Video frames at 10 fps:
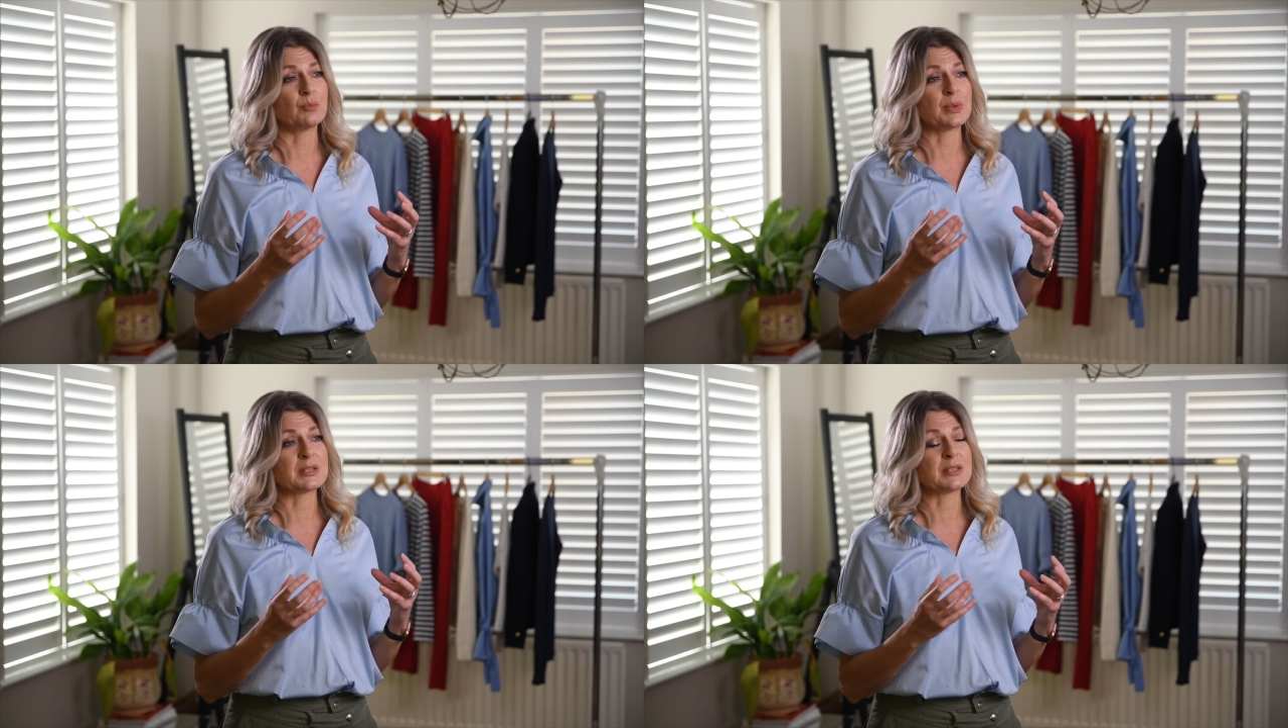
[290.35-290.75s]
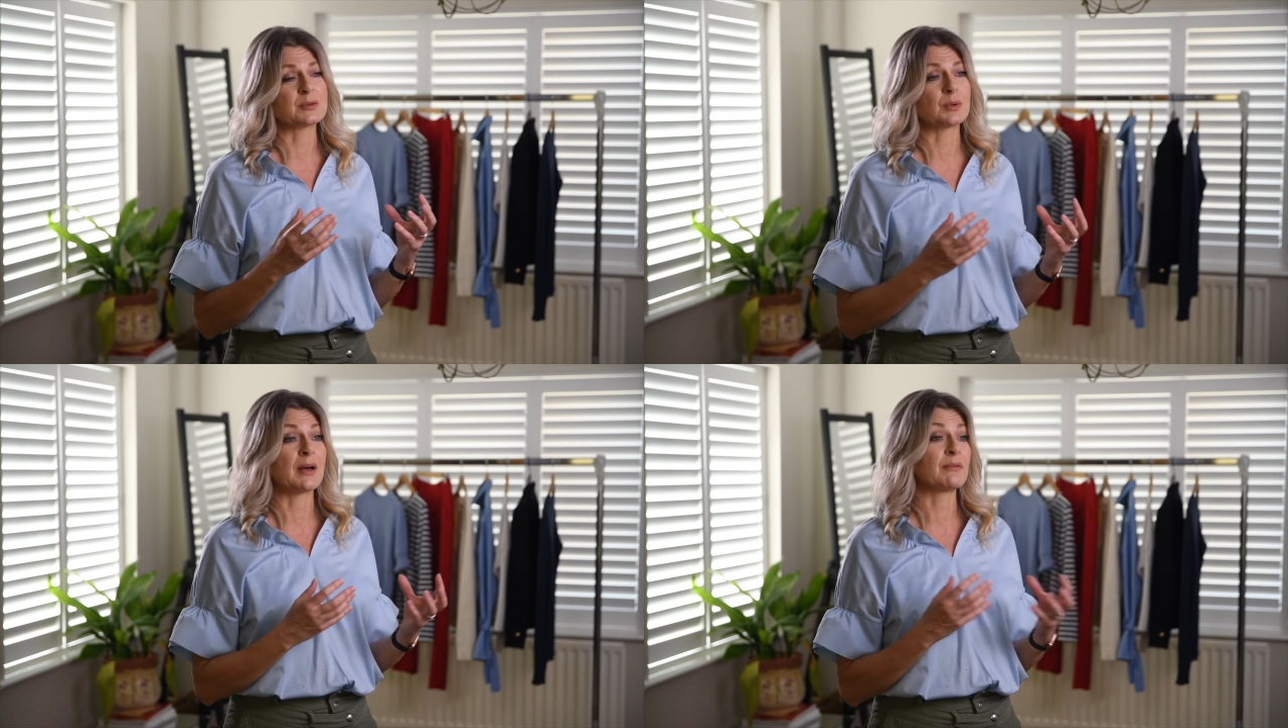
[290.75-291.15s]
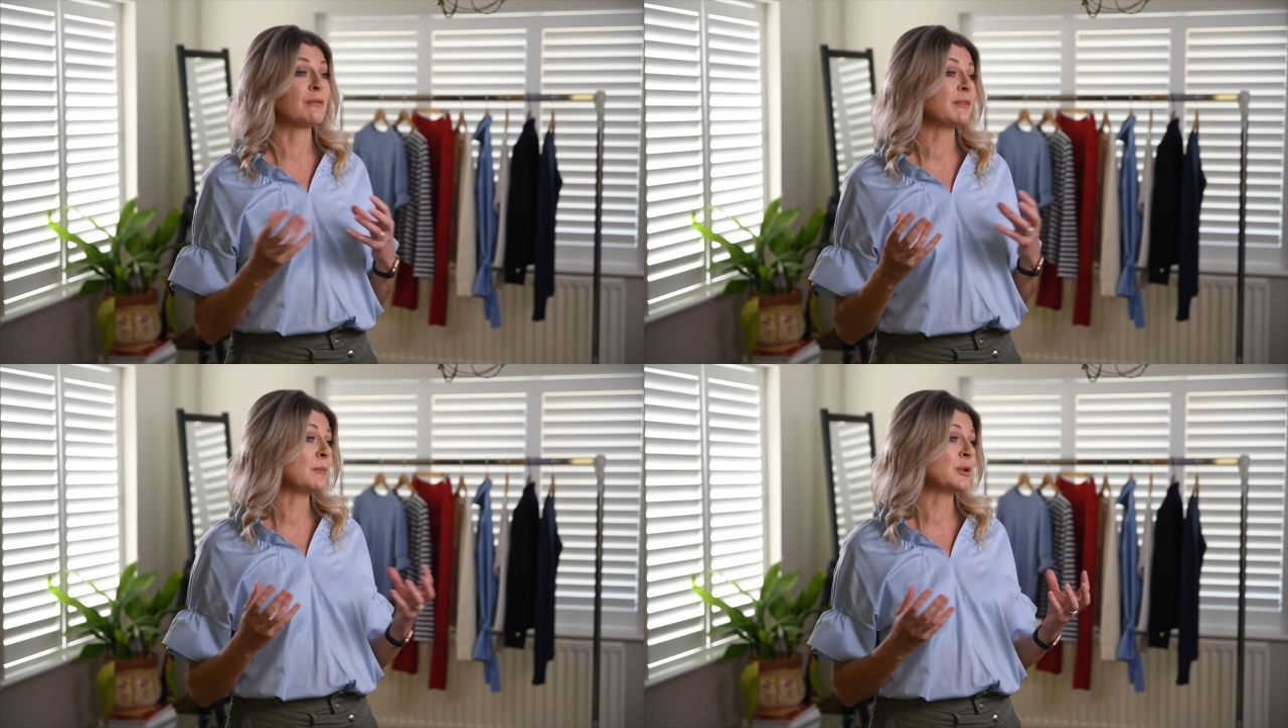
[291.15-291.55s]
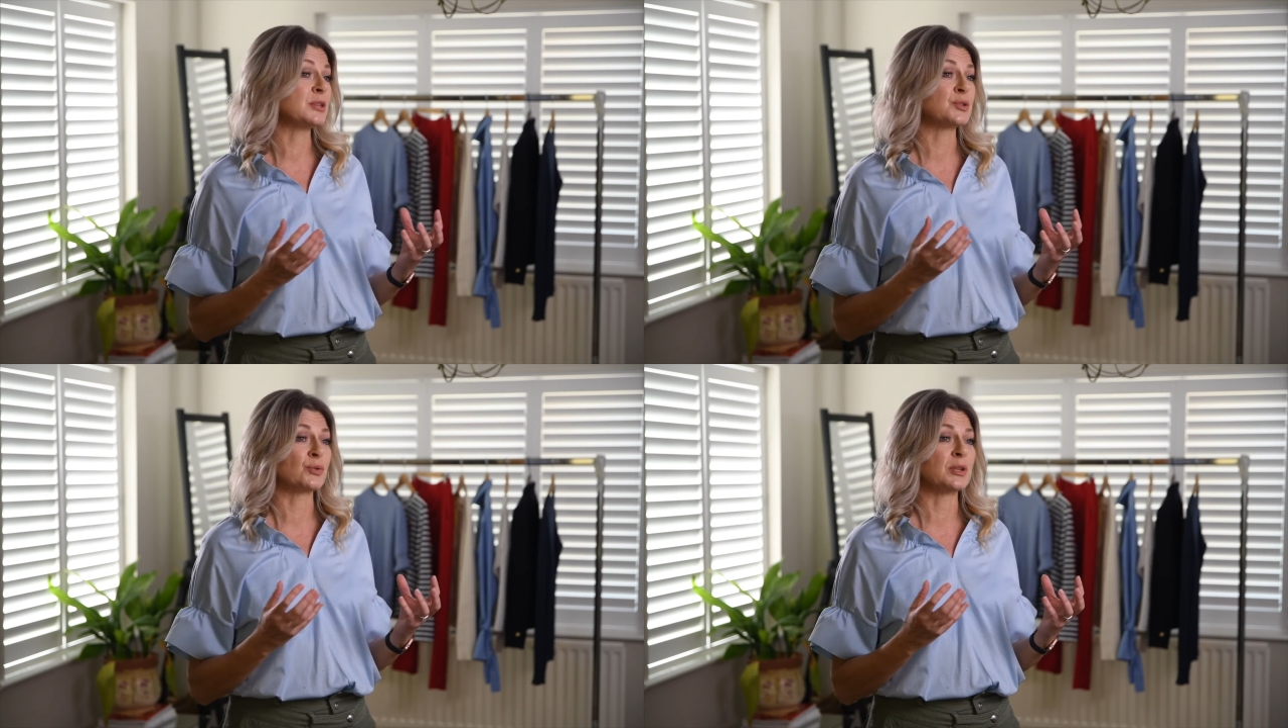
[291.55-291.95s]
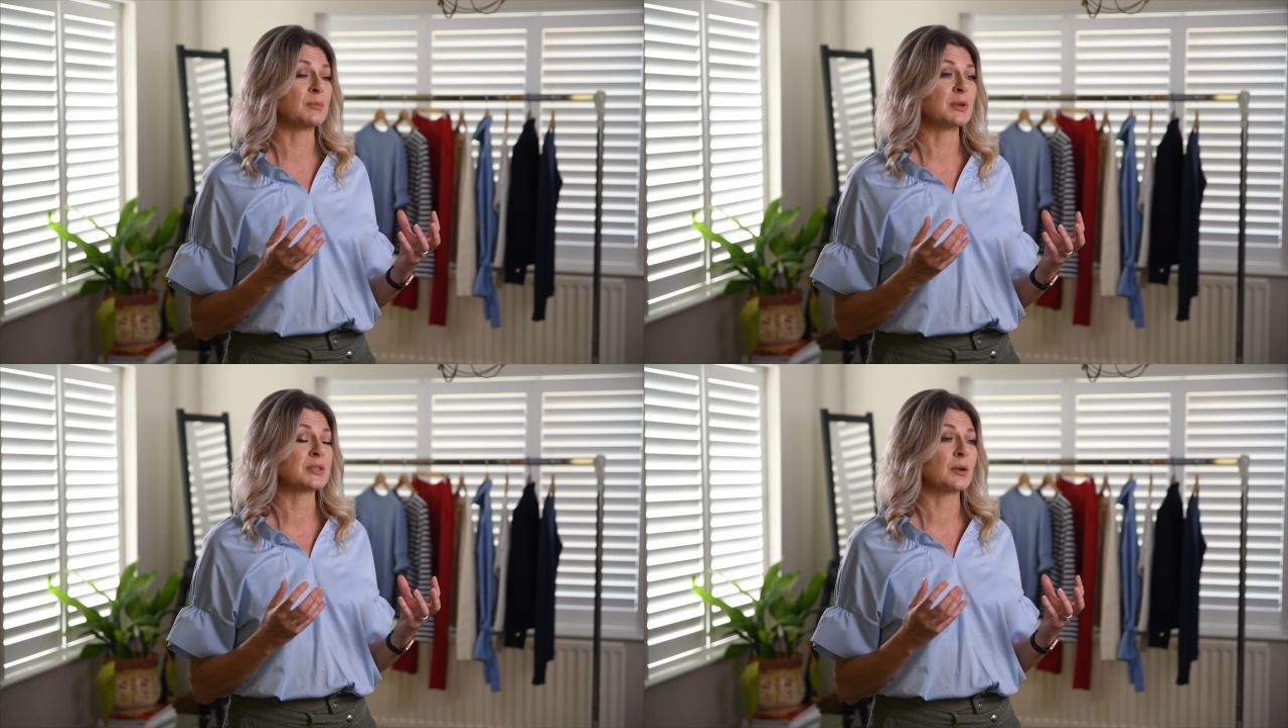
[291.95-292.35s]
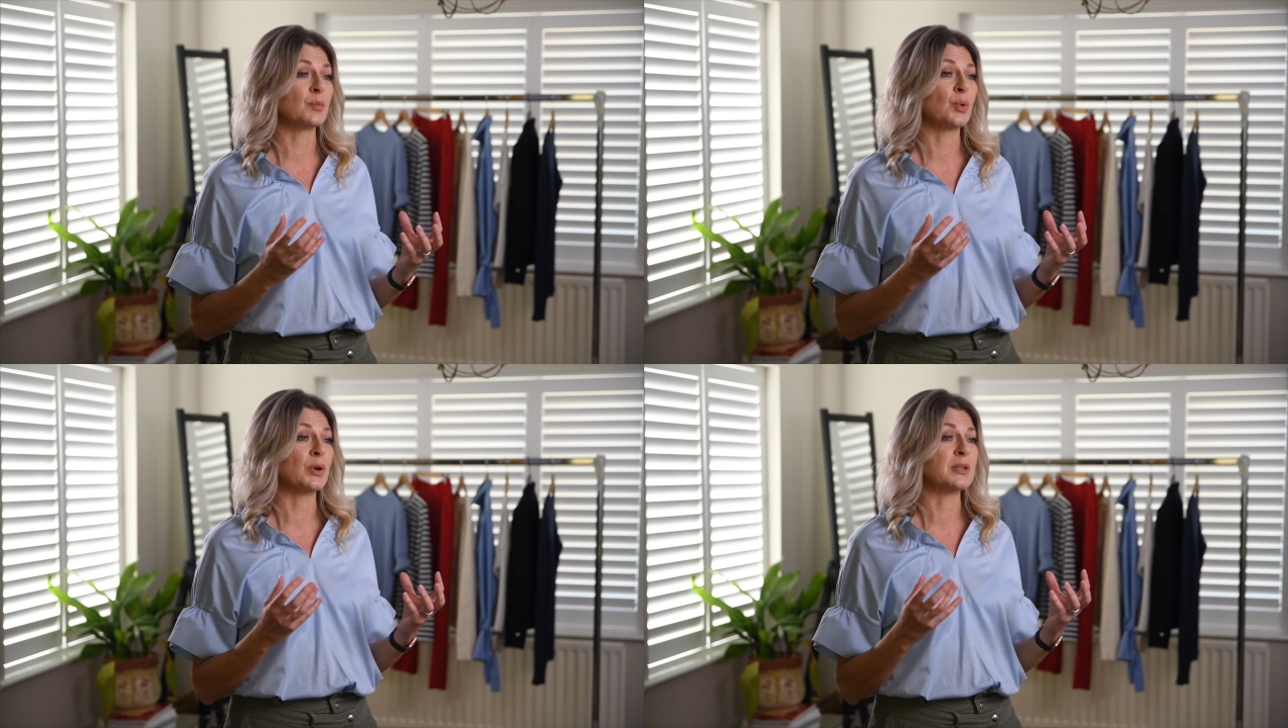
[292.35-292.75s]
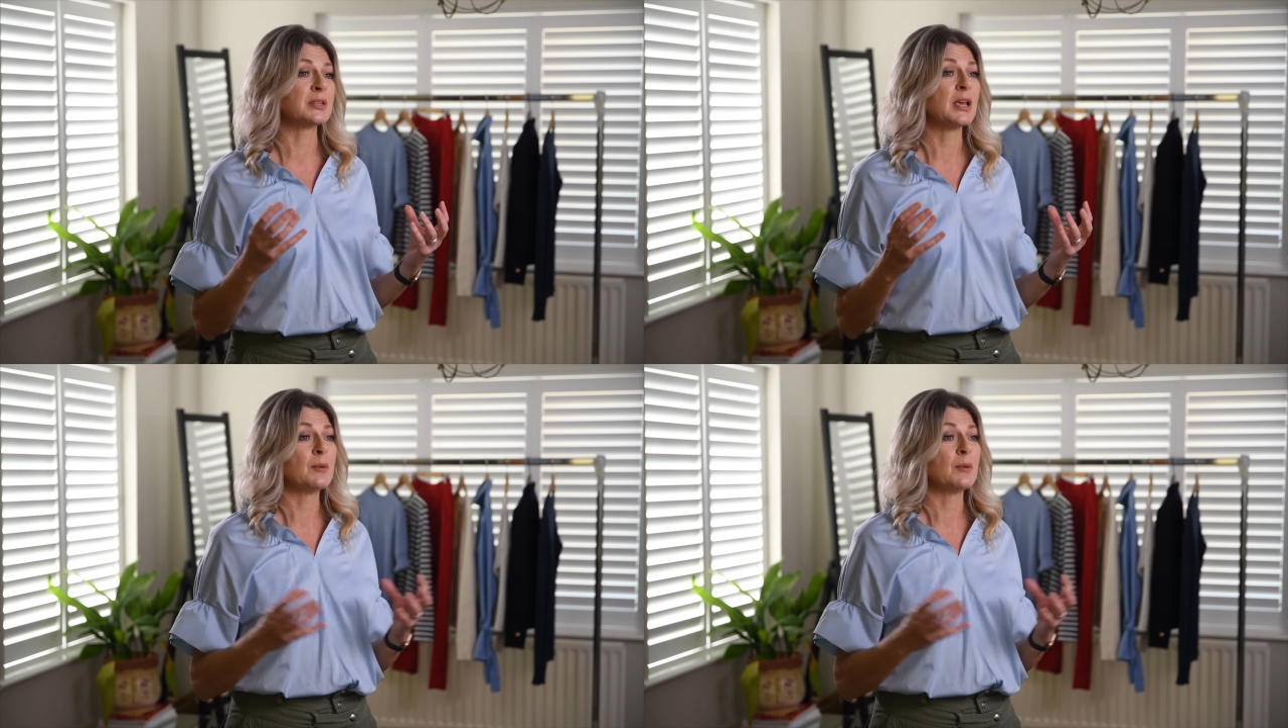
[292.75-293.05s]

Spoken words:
business will have their families join them at some point,